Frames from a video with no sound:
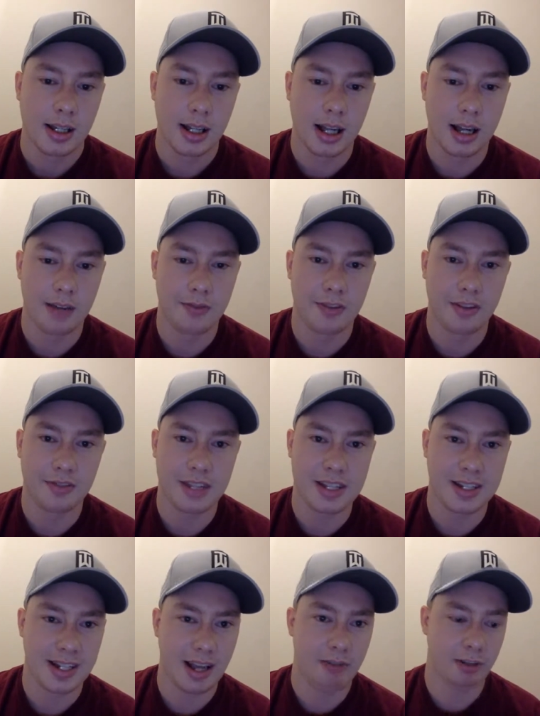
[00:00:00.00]

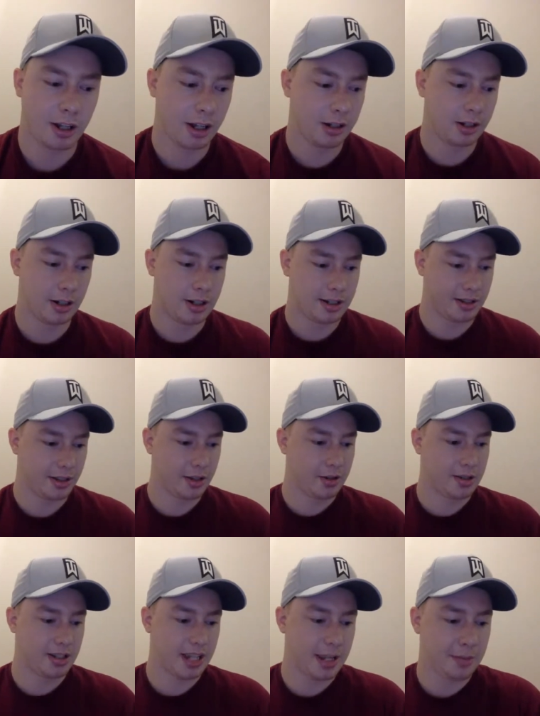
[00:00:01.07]
5,700 is too
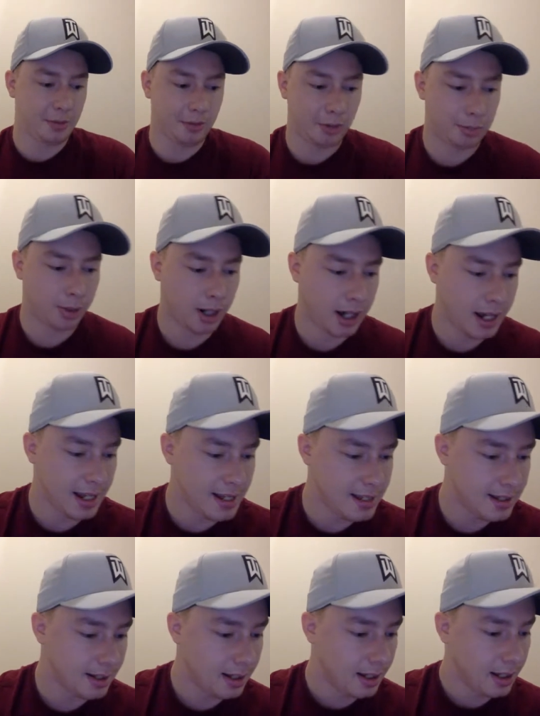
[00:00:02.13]
steep of a
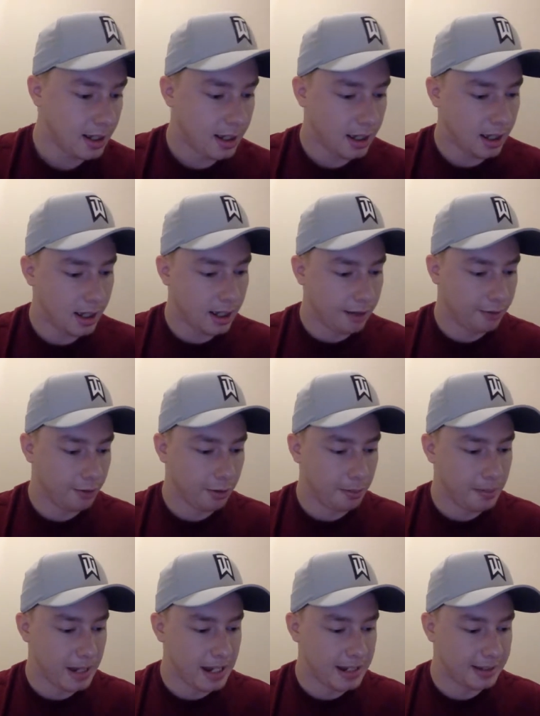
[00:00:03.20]
price for
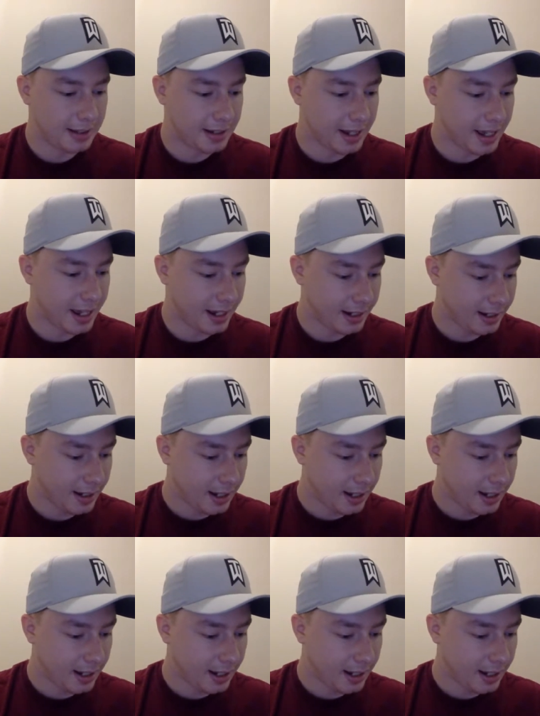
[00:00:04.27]
me today.